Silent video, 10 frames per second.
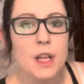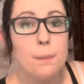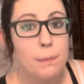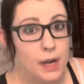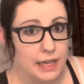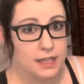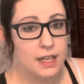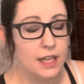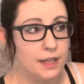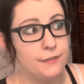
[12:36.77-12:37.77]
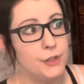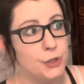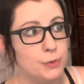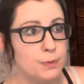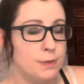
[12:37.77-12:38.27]
But if you
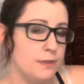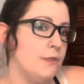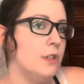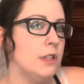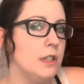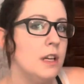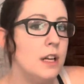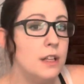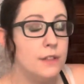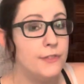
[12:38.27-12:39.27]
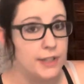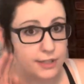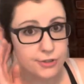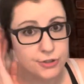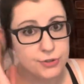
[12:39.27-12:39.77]
would prefer the
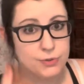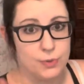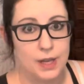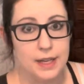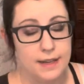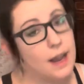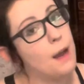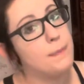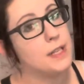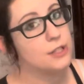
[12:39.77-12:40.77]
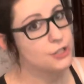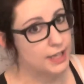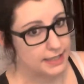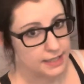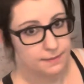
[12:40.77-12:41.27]
finish to not be as
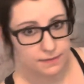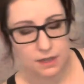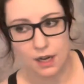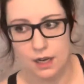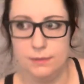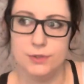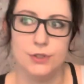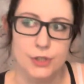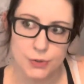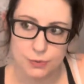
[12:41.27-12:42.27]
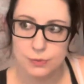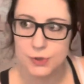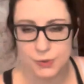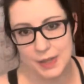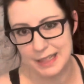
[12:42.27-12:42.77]
shiny, so you
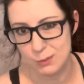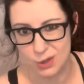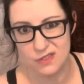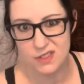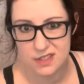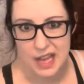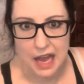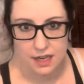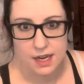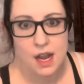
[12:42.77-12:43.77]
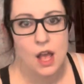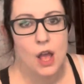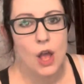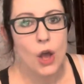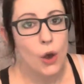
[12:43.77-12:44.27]
like more satin,
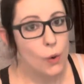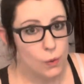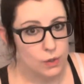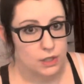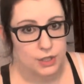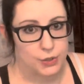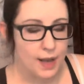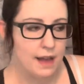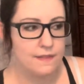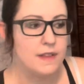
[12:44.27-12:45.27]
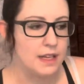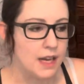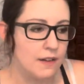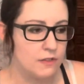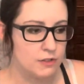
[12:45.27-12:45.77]
or you have the
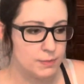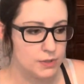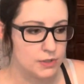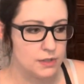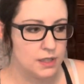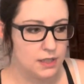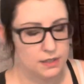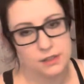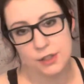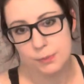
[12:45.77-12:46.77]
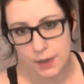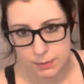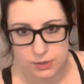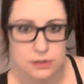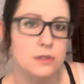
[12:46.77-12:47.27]
inevitable little
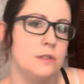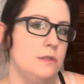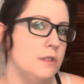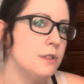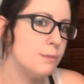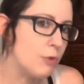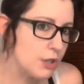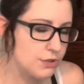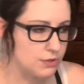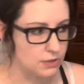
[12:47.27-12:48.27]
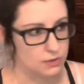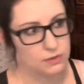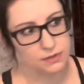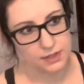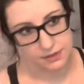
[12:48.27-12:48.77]
bubble, little brush stroke,
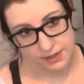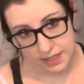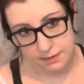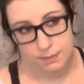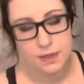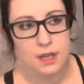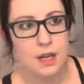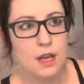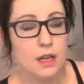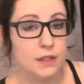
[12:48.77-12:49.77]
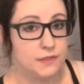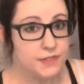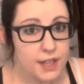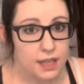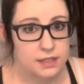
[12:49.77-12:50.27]
little nib of
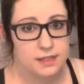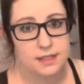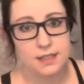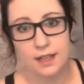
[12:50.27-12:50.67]
dust,